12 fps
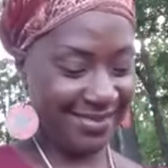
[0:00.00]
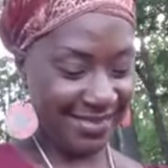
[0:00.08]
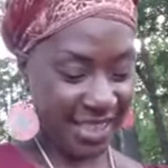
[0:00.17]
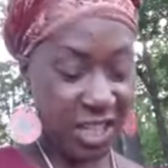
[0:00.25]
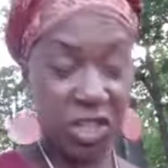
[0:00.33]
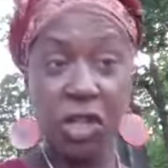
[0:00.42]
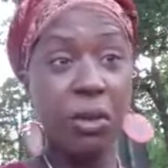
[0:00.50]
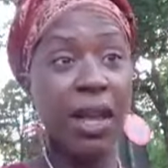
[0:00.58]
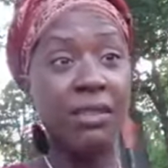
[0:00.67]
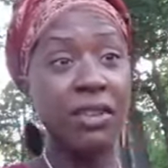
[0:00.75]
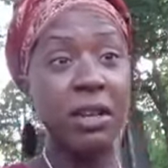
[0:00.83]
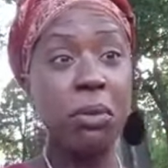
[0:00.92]
because you don't
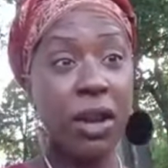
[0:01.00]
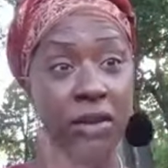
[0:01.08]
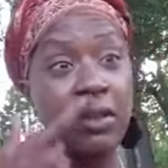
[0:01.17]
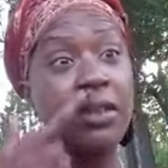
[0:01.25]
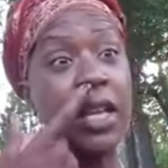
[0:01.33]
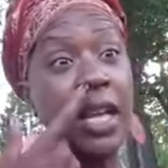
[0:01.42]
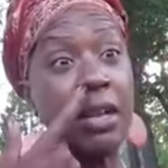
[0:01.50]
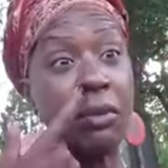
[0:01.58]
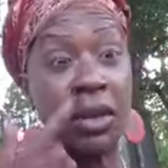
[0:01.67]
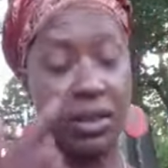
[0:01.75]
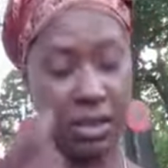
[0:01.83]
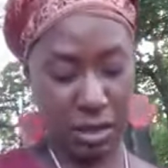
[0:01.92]
have any bread to eat it
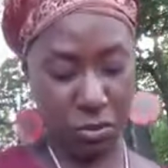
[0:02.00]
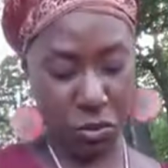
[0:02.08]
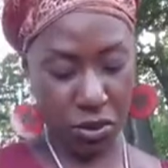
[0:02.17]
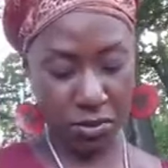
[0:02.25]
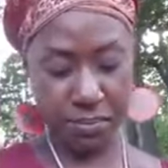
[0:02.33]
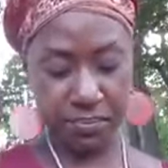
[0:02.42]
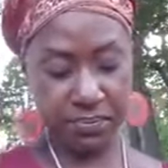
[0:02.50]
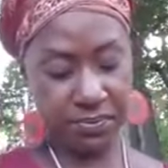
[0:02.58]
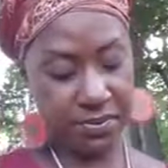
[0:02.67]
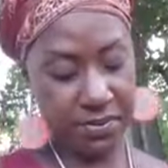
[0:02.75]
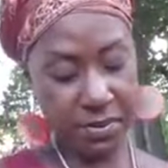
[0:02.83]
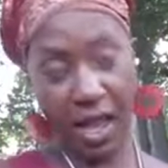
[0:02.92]
with anymore.
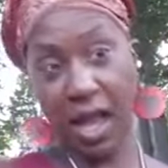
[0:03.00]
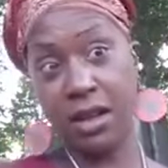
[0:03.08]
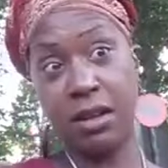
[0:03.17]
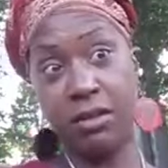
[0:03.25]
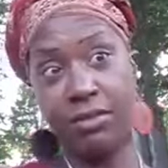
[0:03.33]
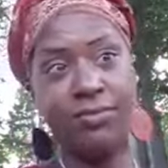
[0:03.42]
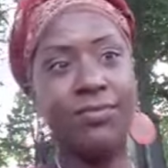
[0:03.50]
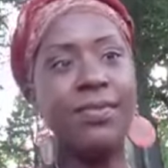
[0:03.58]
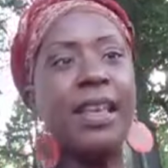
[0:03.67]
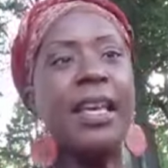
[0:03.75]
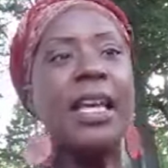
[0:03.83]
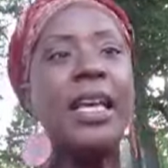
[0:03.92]
I know.
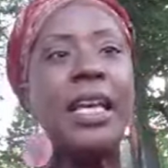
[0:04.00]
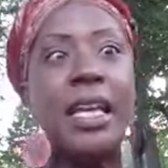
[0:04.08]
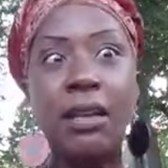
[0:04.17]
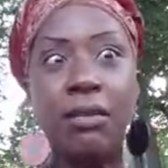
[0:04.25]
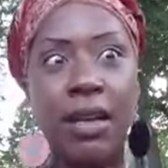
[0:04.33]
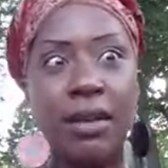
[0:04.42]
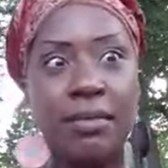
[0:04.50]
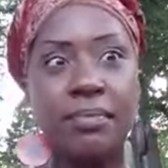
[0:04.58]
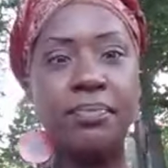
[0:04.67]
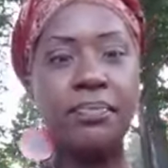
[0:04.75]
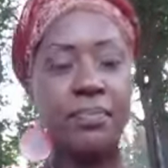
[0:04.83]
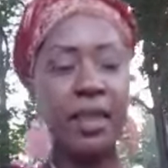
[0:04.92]
Anyway.
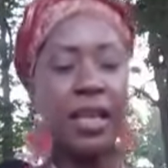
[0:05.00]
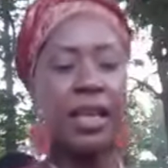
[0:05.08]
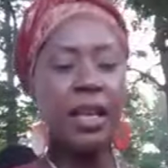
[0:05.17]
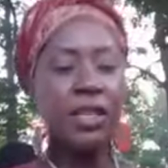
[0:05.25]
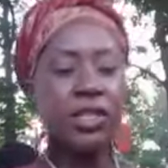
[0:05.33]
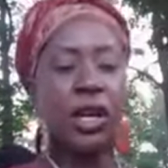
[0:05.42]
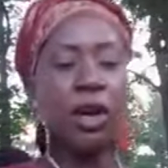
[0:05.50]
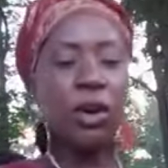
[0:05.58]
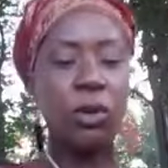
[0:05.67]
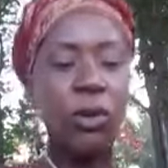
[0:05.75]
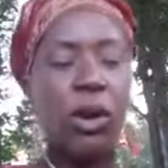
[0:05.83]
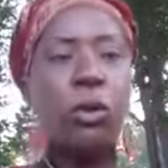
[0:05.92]

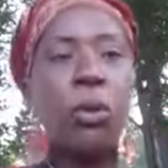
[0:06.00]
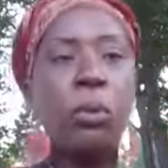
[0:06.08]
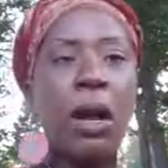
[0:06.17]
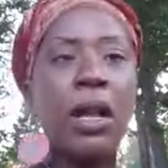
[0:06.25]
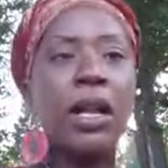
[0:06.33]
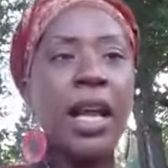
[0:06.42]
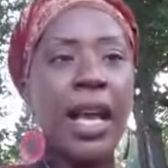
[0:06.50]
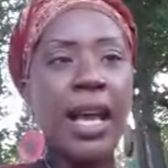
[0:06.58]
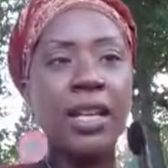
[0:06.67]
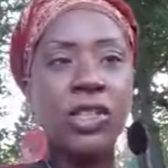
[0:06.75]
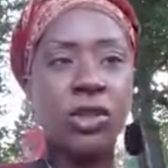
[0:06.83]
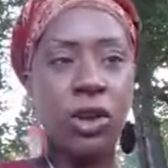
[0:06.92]
So we're probably gonna
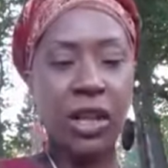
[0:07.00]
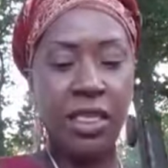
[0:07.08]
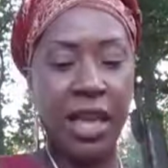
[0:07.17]
have start